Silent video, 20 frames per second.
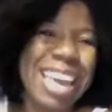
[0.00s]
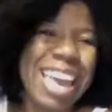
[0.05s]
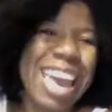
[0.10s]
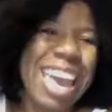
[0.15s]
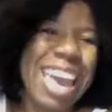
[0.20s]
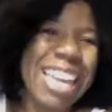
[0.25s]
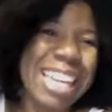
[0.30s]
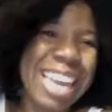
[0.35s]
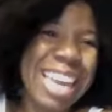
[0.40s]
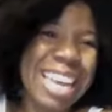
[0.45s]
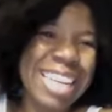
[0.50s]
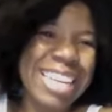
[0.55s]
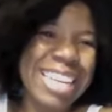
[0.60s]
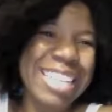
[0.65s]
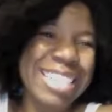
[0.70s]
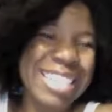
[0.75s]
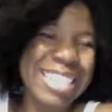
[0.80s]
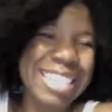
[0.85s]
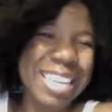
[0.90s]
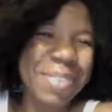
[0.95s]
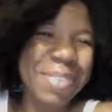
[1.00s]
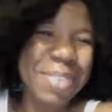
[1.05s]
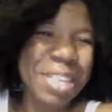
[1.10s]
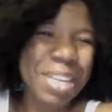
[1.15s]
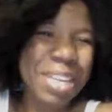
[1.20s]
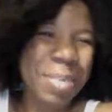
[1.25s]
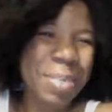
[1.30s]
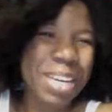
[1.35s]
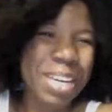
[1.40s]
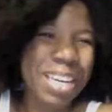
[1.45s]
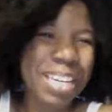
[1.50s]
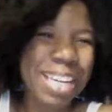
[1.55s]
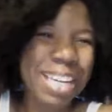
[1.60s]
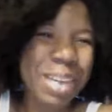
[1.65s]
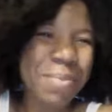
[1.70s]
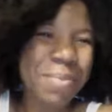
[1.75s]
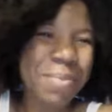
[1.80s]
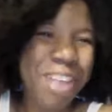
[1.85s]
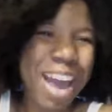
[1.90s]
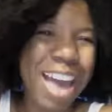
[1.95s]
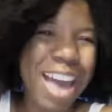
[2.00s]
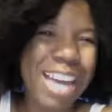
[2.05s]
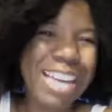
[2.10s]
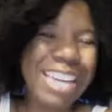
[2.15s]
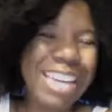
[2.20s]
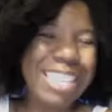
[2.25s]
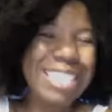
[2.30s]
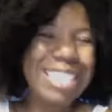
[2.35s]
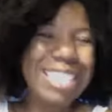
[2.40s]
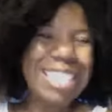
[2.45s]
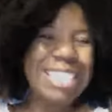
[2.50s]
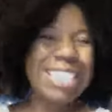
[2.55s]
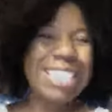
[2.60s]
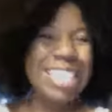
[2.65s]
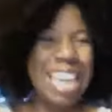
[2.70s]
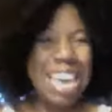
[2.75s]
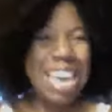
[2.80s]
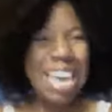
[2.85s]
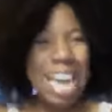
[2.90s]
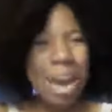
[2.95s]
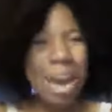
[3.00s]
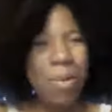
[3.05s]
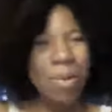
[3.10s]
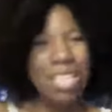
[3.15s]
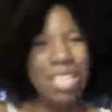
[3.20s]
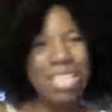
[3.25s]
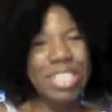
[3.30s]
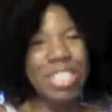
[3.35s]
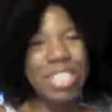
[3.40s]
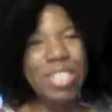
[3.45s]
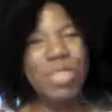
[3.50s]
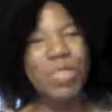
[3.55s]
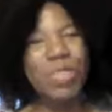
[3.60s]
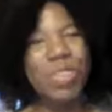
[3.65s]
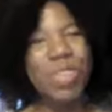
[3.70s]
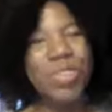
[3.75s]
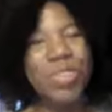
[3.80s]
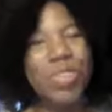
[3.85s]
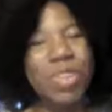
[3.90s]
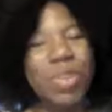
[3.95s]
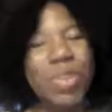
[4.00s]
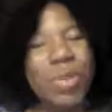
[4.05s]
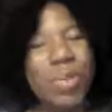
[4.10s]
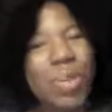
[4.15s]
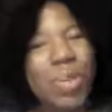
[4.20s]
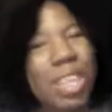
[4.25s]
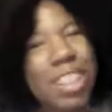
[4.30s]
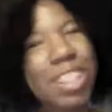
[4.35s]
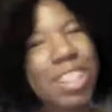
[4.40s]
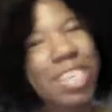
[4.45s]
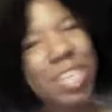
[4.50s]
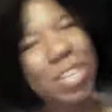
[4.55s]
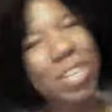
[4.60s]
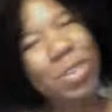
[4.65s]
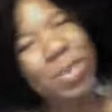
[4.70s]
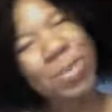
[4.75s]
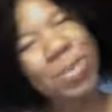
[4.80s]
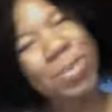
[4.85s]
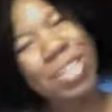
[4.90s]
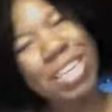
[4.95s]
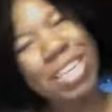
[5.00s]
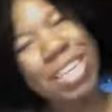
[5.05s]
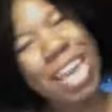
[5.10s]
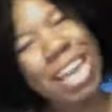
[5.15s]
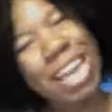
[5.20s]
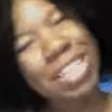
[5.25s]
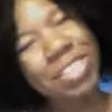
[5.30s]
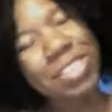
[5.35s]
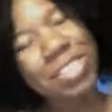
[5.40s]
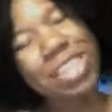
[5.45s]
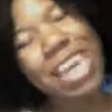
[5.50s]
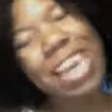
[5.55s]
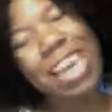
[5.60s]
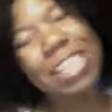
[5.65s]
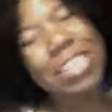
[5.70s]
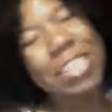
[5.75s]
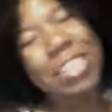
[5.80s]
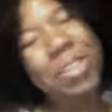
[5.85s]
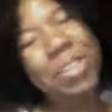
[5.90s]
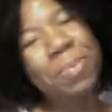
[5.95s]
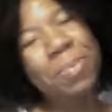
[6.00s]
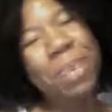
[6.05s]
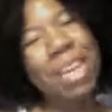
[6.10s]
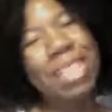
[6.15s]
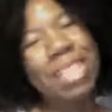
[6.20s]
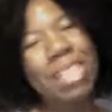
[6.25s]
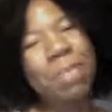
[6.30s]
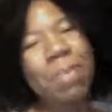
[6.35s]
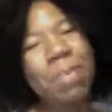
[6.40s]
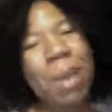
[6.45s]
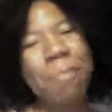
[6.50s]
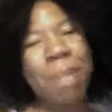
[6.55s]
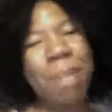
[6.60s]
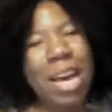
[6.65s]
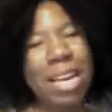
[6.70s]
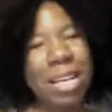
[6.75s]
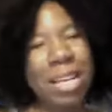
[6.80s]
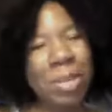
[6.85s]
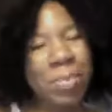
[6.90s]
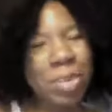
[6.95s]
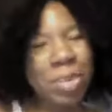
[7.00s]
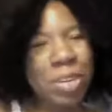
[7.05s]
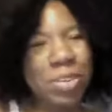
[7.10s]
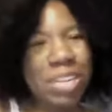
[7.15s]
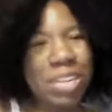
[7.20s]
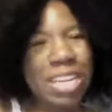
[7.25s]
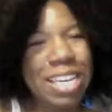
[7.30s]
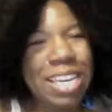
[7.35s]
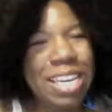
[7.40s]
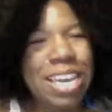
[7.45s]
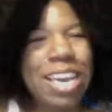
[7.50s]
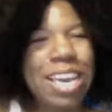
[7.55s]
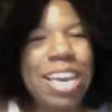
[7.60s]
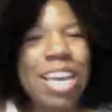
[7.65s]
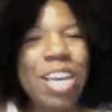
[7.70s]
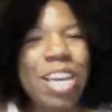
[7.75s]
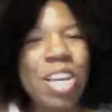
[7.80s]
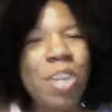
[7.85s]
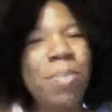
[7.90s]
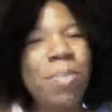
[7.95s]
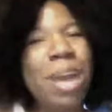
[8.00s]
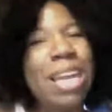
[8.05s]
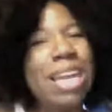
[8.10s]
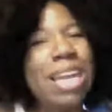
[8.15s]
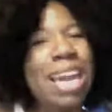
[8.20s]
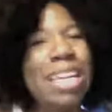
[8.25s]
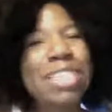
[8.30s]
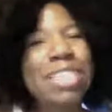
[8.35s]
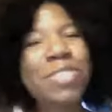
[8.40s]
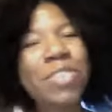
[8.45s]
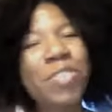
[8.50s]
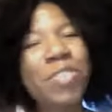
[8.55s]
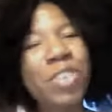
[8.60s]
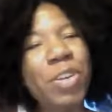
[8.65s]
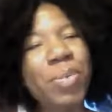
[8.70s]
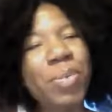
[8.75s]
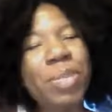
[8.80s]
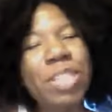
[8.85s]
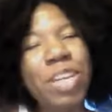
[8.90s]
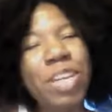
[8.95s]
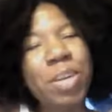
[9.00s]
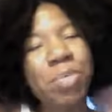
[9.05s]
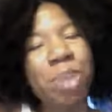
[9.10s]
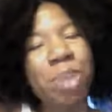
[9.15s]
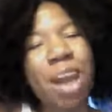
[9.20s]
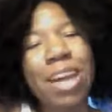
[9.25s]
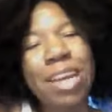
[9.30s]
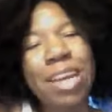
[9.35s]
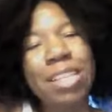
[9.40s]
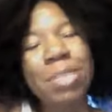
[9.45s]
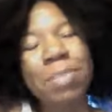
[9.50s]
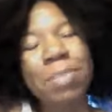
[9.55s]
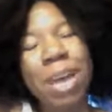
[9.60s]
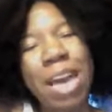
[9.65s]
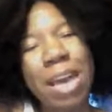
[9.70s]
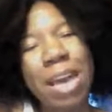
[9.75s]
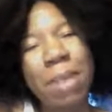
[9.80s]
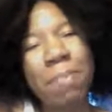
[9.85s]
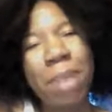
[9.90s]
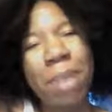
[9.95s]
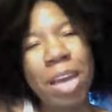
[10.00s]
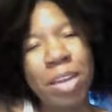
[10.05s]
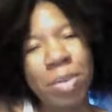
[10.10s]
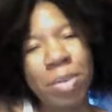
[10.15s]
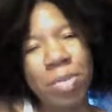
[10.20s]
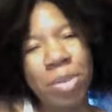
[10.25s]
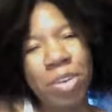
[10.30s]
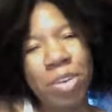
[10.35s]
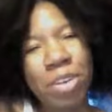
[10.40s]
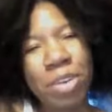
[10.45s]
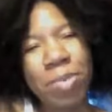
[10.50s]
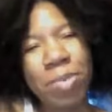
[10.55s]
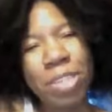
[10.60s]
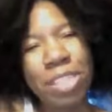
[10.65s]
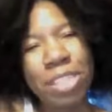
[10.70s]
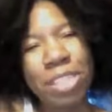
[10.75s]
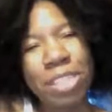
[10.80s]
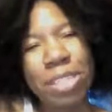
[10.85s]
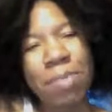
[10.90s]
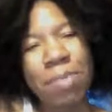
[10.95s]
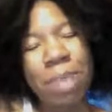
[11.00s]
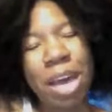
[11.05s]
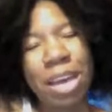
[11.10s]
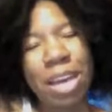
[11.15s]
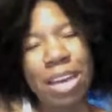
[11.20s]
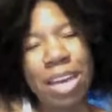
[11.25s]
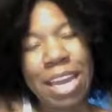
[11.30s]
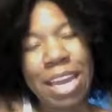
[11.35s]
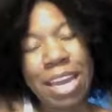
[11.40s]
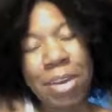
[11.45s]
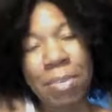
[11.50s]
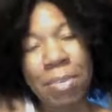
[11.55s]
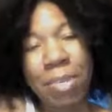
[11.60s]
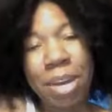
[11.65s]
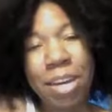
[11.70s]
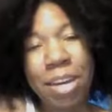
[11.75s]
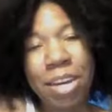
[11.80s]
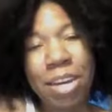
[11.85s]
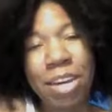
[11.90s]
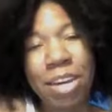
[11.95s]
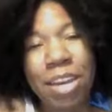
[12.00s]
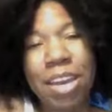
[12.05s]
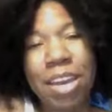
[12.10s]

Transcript: Hey ladies, Dee with Nubian Glam Rock. Today I wanted to review with you the Natural-Laxer mix by Baka Beauty. You know, my last review was on a product by Baka Beauty, which is the Baka Hair Butter.